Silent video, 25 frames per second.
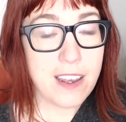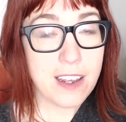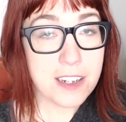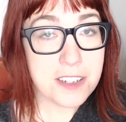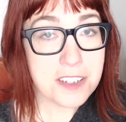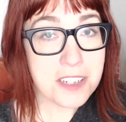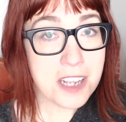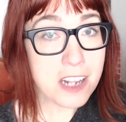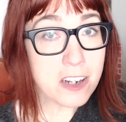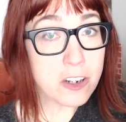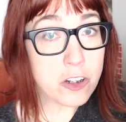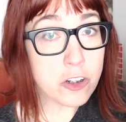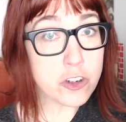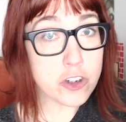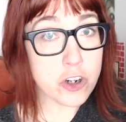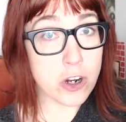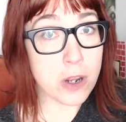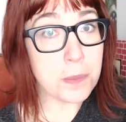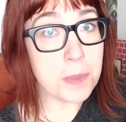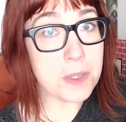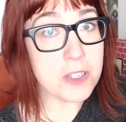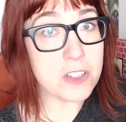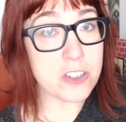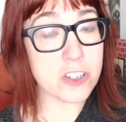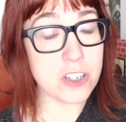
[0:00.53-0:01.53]
Donald
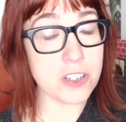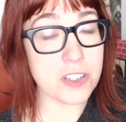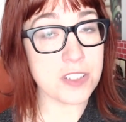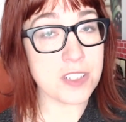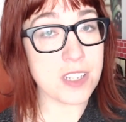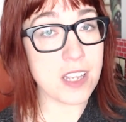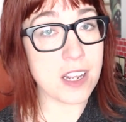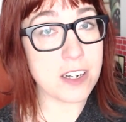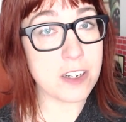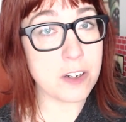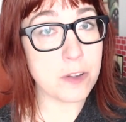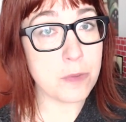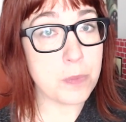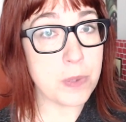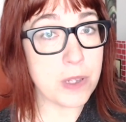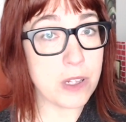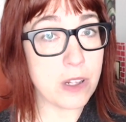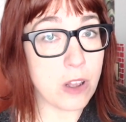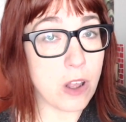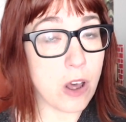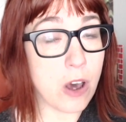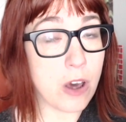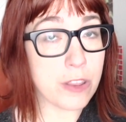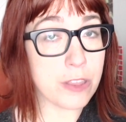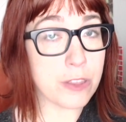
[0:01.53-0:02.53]
Trump has just signed a
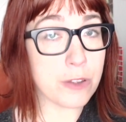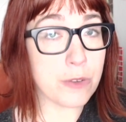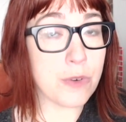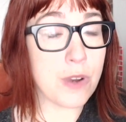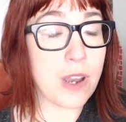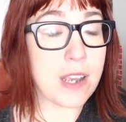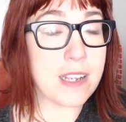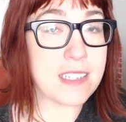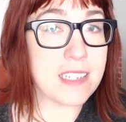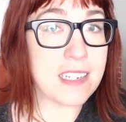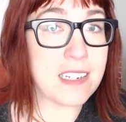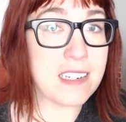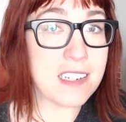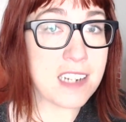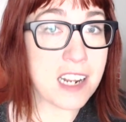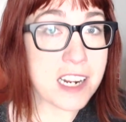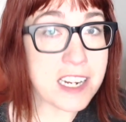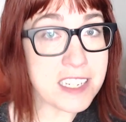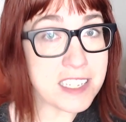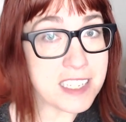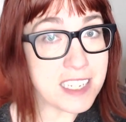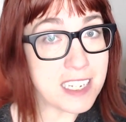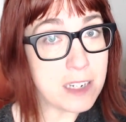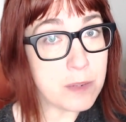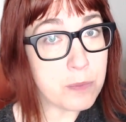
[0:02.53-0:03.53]
bill authorizing
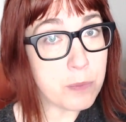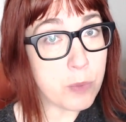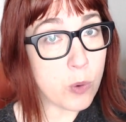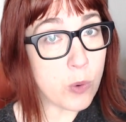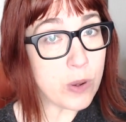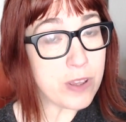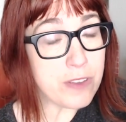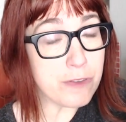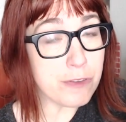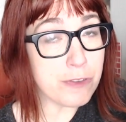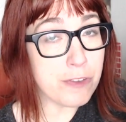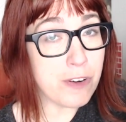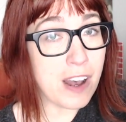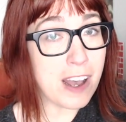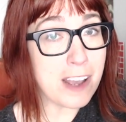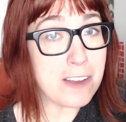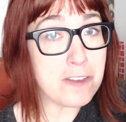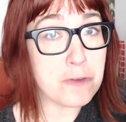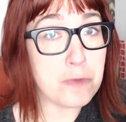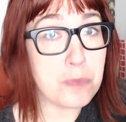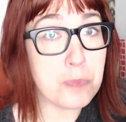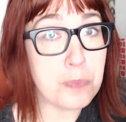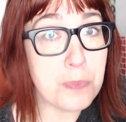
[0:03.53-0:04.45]
$19.5